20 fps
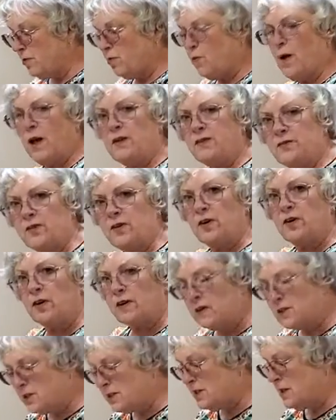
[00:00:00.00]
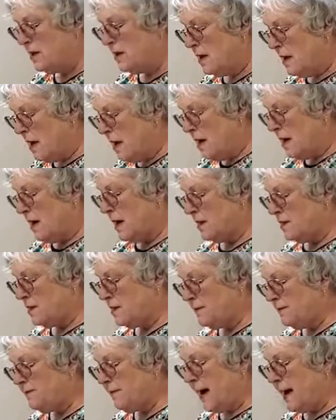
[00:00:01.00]
well nourished
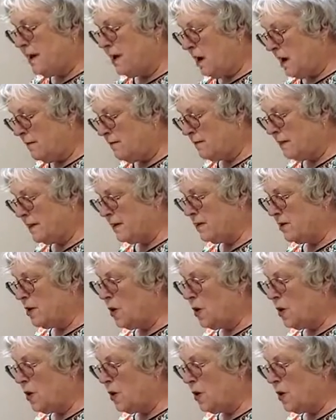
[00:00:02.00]
to fight off the